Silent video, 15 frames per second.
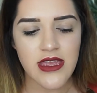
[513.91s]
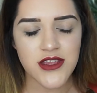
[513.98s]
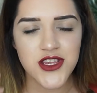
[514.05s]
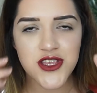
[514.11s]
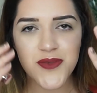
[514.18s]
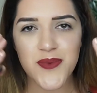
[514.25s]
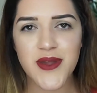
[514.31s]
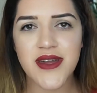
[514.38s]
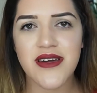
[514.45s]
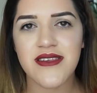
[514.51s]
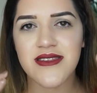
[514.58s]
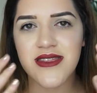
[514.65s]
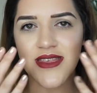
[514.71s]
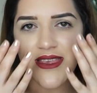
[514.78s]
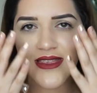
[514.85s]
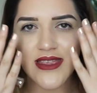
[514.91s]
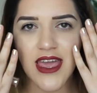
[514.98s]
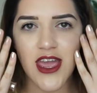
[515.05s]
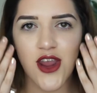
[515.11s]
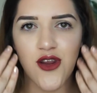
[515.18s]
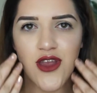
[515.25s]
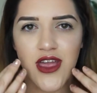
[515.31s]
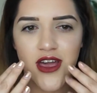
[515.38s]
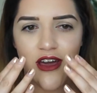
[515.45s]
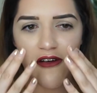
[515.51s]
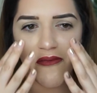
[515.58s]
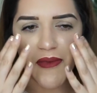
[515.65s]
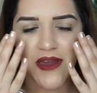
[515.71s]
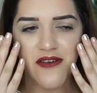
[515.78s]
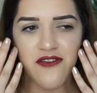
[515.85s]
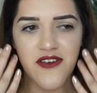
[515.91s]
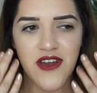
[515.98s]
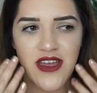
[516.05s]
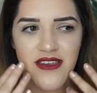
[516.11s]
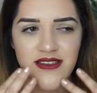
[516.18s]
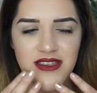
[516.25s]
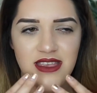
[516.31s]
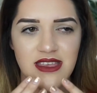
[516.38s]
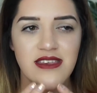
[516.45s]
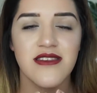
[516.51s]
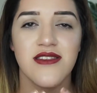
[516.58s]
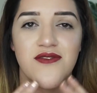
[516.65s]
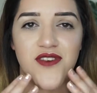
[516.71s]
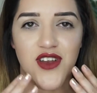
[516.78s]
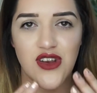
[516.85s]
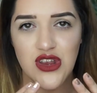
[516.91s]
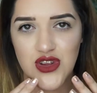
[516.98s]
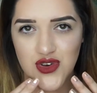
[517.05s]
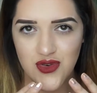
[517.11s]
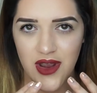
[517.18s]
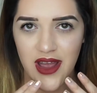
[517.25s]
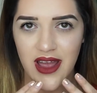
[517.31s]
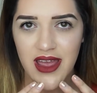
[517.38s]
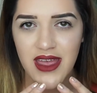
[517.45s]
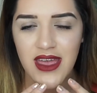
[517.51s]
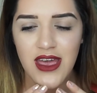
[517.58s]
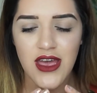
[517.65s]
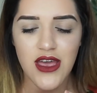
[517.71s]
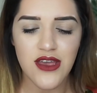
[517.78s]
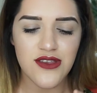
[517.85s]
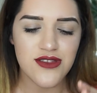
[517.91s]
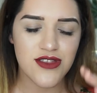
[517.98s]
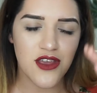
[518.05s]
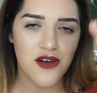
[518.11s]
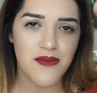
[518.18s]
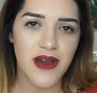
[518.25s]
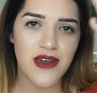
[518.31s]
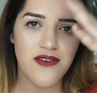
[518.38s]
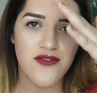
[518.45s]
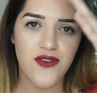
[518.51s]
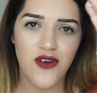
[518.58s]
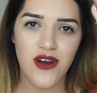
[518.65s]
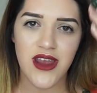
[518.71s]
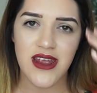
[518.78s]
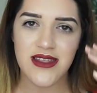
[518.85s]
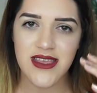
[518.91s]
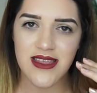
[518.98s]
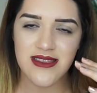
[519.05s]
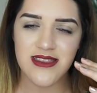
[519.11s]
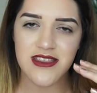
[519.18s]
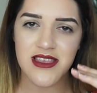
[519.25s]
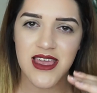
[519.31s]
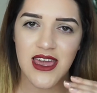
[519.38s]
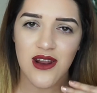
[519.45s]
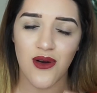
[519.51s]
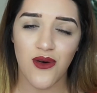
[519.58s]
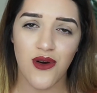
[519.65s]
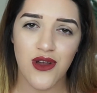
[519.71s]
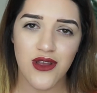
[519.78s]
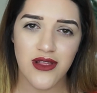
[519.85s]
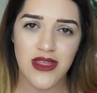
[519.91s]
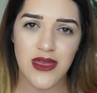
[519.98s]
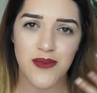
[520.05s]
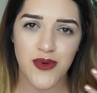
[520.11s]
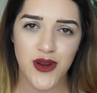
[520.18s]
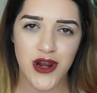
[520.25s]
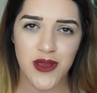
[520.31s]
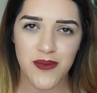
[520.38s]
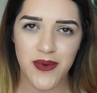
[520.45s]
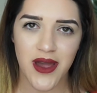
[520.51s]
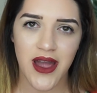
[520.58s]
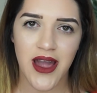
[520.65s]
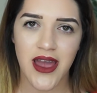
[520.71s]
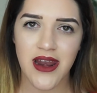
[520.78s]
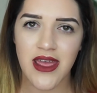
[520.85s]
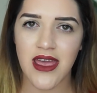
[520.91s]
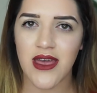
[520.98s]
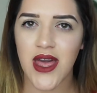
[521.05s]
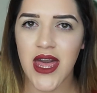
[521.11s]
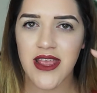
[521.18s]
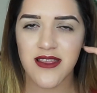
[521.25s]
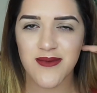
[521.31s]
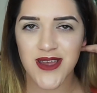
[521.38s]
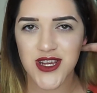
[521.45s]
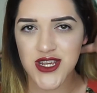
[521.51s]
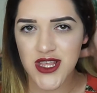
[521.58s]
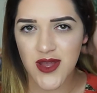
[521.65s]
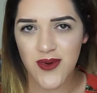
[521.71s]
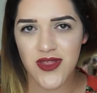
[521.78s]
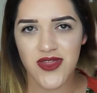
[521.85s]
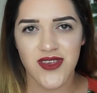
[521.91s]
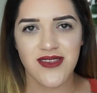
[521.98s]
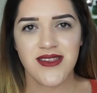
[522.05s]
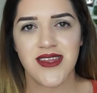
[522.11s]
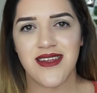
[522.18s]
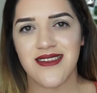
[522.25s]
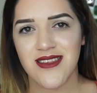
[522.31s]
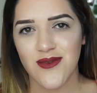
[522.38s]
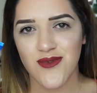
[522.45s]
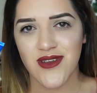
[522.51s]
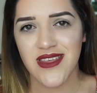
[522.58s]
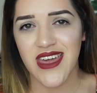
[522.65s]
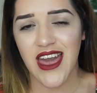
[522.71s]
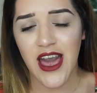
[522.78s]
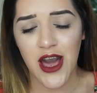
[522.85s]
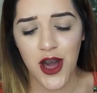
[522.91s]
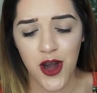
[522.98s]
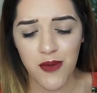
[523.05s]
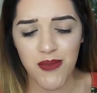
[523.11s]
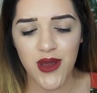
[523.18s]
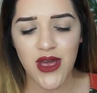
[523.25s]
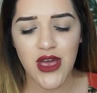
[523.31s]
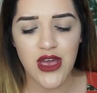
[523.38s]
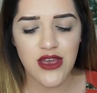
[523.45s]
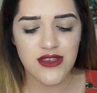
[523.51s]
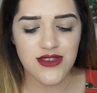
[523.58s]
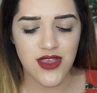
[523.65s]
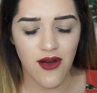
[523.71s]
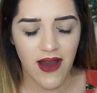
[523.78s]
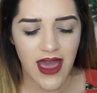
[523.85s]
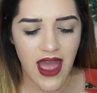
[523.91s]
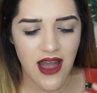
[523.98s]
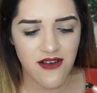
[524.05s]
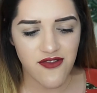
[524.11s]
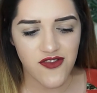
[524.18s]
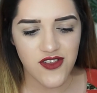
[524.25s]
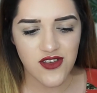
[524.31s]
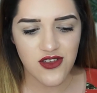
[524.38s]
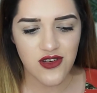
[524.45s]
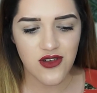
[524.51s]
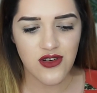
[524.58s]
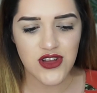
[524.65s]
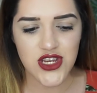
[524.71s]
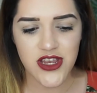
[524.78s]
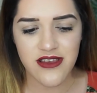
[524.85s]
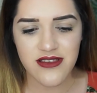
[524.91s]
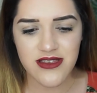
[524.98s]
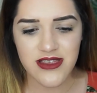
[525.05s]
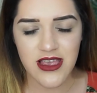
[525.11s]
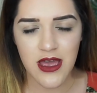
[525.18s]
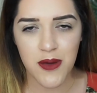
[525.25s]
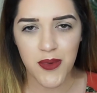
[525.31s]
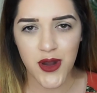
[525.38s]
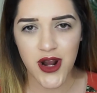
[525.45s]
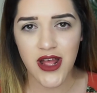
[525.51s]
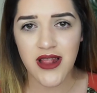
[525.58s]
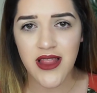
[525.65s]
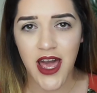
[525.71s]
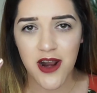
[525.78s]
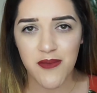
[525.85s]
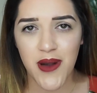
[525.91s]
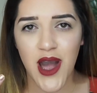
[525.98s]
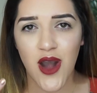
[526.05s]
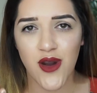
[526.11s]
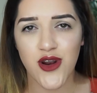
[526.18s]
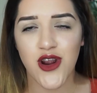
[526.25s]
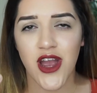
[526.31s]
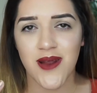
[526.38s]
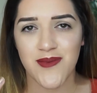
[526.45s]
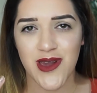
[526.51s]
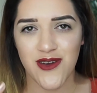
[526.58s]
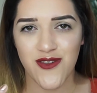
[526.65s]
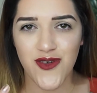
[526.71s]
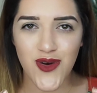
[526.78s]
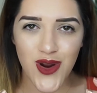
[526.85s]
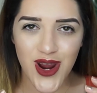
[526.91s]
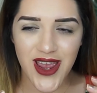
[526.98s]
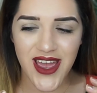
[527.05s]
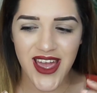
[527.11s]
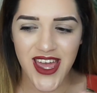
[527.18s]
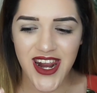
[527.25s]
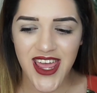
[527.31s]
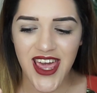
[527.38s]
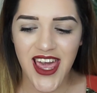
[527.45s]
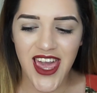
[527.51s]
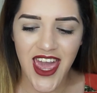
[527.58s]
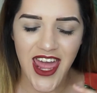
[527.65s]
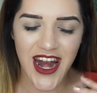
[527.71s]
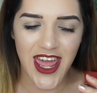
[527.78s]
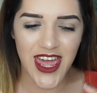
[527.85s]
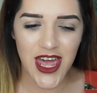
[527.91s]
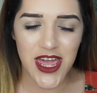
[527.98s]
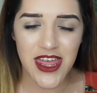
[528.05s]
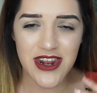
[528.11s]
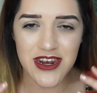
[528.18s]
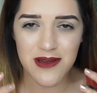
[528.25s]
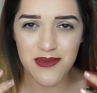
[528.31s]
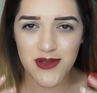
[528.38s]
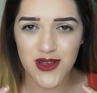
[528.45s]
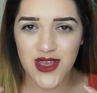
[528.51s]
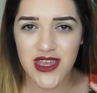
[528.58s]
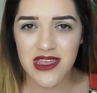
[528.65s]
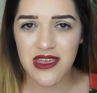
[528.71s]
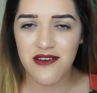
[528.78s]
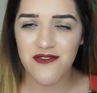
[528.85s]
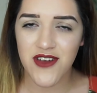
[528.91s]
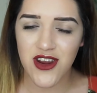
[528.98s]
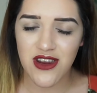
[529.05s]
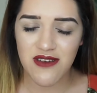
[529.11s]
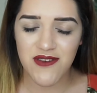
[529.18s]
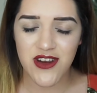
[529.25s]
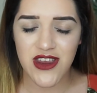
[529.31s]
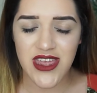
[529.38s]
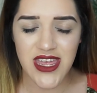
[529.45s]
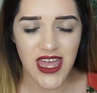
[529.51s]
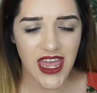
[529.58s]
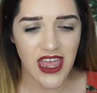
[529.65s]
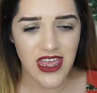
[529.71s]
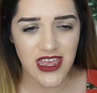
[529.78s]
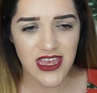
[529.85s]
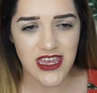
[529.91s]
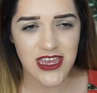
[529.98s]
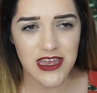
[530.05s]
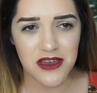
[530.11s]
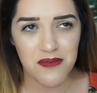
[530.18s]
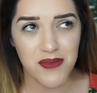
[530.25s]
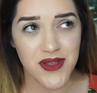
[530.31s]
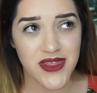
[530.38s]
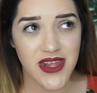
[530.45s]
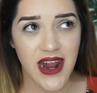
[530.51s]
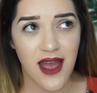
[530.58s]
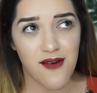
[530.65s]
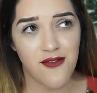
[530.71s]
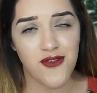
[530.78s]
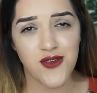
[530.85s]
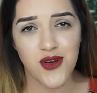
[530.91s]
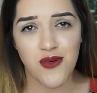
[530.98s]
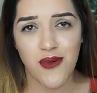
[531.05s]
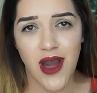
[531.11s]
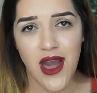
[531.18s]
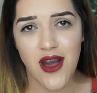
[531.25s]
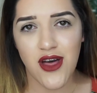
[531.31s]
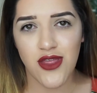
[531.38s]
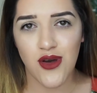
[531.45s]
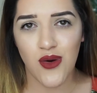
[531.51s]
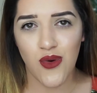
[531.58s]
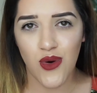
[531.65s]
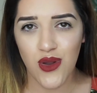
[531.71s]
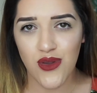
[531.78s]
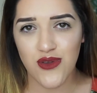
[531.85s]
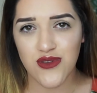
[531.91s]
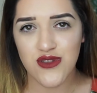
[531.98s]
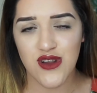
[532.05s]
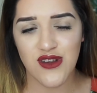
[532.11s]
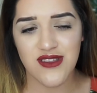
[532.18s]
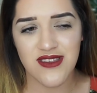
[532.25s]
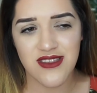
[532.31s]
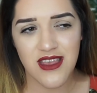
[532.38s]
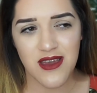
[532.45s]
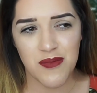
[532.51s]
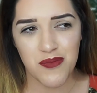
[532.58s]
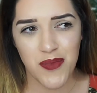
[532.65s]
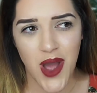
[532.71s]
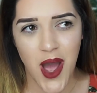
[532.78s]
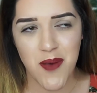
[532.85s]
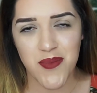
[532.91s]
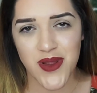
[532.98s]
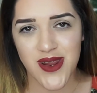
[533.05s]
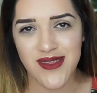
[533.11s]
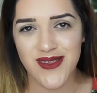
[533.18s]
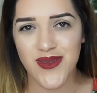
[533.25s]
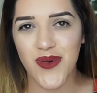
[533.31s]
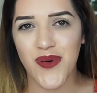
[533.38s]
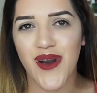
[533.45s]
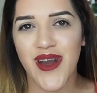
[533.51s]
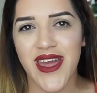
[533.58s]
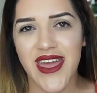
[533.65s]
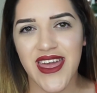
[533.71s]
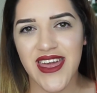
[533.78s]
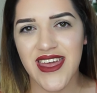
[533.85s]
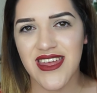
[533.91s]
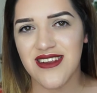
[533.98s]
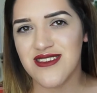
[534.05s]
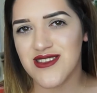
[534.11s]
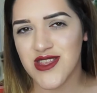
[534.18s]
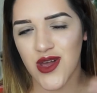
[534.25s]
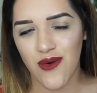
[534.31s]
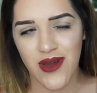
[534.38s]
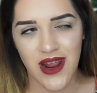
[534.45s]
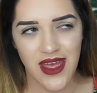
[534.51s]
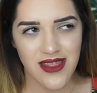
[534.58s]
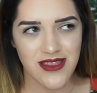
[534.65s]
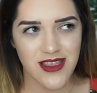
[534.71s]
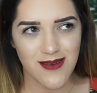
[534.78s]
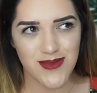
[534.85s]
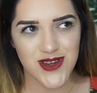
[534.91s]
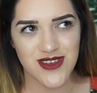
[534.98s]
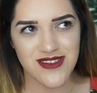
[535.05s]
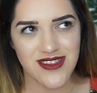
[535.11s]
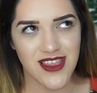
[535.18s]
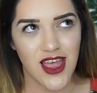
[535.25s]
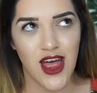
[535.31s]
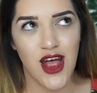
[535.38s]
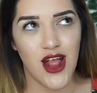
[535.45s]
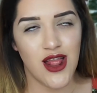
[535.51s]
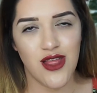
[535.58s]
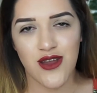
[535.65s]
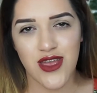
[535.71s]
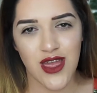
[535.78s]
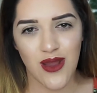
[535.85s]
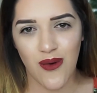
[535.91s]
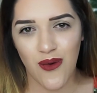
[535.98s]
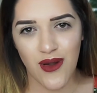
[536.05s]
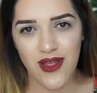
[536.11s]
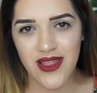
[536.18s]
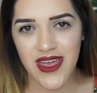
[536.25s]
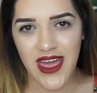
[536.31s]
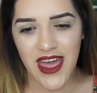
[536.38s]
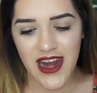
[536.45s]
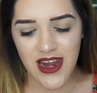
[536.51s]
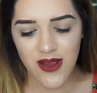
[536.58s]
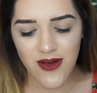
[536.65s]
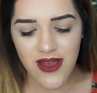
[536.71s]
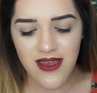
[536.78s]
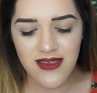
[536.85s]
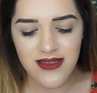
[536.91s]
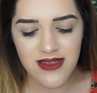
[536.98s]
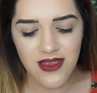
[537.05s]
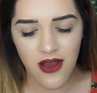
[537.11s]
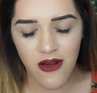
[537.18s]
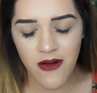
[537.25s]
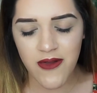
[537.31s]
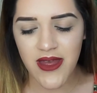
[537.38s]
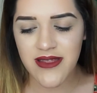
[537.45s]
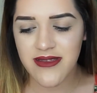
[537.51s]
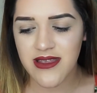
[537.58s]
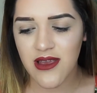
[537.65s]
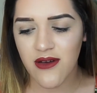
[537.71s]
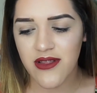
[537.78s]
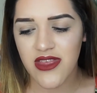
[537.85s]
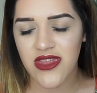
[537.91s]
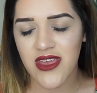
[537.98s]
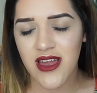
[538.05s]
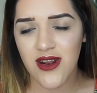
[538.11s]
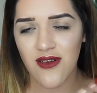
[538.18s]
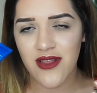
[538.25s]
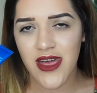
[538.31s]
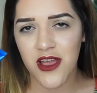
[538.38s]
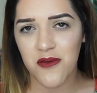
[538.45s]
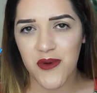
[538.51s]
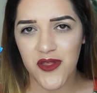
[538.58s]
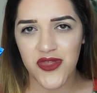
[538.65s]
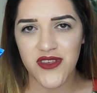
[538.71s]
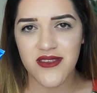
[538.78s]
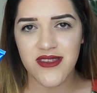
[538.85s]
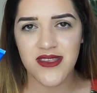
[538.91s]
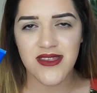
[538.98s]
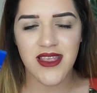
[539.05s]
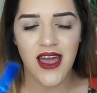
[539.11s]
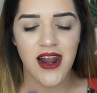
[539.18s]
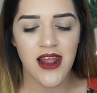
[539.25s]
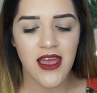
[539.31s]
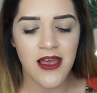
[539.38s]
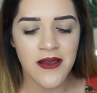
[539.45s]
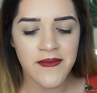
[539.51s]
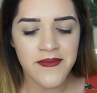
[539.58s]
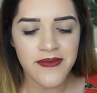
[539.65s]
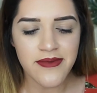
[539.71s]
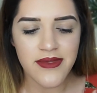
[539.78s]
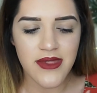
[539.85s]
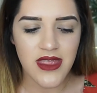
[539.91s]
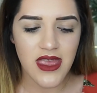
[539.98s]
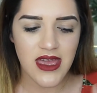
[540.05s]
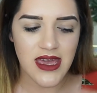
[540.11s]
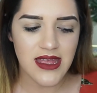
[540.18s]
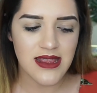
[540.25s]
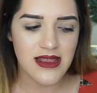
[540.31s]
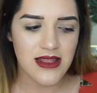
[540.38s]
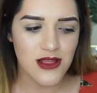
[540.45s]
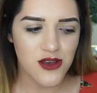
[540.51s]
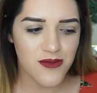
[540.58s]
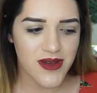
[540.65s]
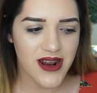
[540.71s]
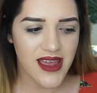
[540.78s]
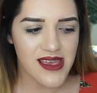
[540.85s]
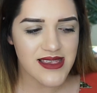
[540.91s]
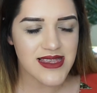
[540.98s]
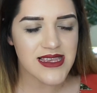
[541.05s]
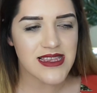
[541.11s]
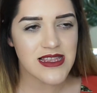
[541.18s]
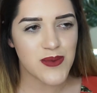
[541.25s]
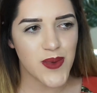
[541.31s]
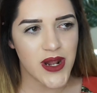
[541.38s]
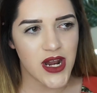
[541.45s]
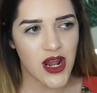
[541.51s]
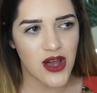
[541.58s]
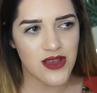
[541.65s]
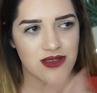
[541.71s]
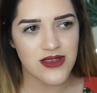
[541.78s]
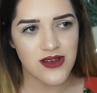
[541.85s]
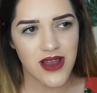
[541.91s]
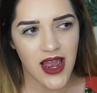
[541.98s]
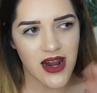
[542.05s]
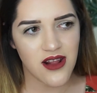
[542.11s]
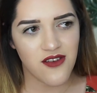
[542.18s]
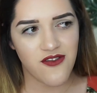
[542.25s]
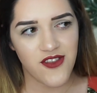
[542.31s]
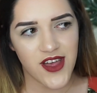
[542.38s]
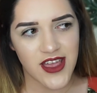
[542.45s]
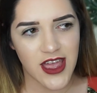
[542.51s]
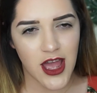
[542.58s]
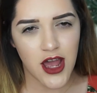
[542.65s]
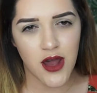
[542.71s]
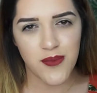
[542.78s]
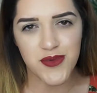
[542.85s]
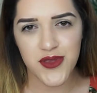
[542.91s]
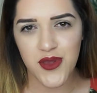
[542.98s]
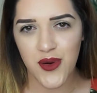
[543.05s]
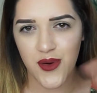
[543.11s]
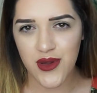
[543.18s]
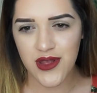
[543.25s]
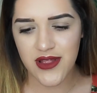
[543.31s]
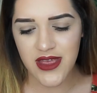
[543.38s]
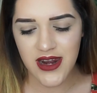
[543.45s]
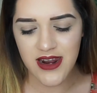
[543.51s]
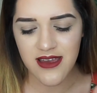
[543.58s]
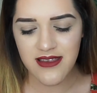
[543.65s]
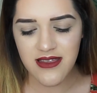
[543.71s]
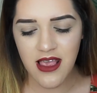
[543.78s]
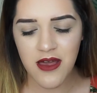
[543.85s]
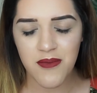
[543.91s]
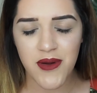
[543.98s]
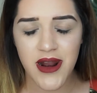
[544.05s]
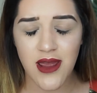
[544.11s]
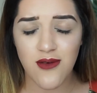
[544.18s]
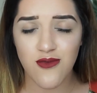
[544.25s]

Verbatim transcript: just because this area of my face is very dry so my forehead tends to get oily pretty bad especially with this it doesn't really help so I have to just put a lot of powder on my forehead and I, I end up looking very very cakey but then after a while the oil starts popping its way in so it ends up just looking oily anyways so that's the only thing I don't like about this is that it luminizes but it also kind of like helps the oiliness but I